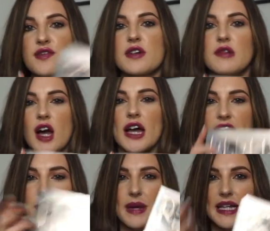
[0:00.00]
feel light
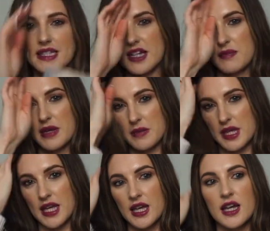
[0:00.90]
compared to like maybe